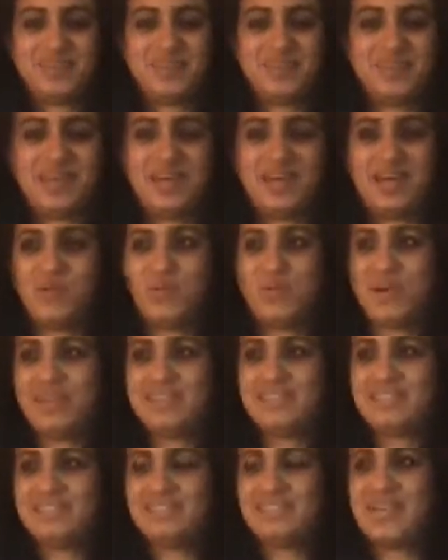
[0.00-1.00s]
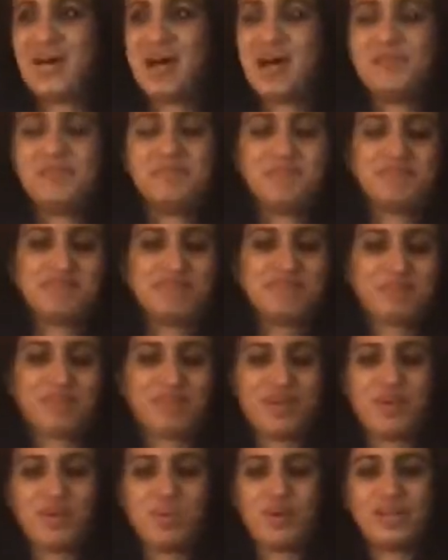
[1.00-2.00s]
I once
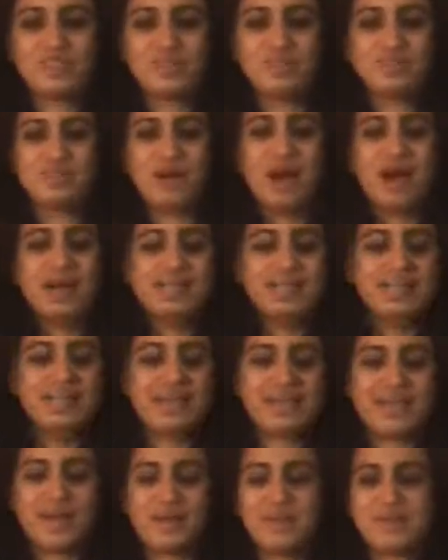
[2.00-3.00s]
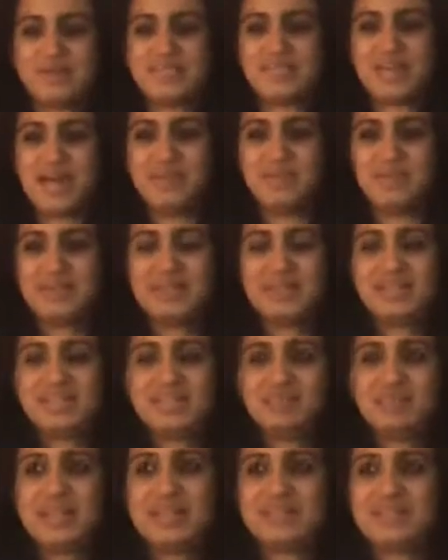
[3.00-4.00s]
went to Bali, and I met
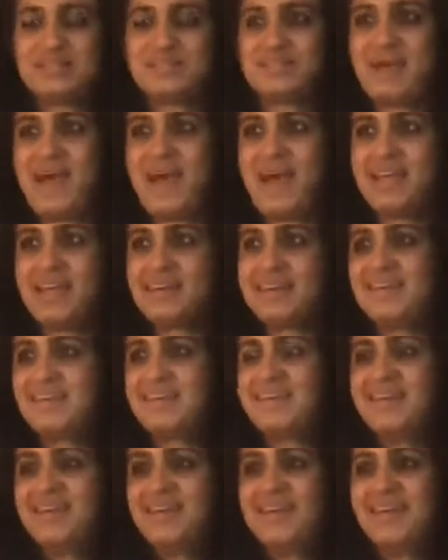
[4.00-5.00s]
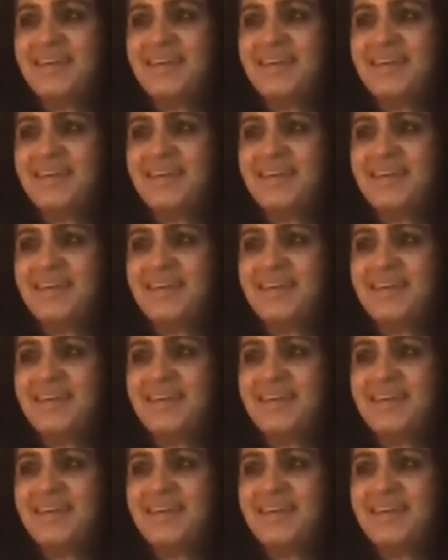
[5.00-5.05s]
this medicine man, and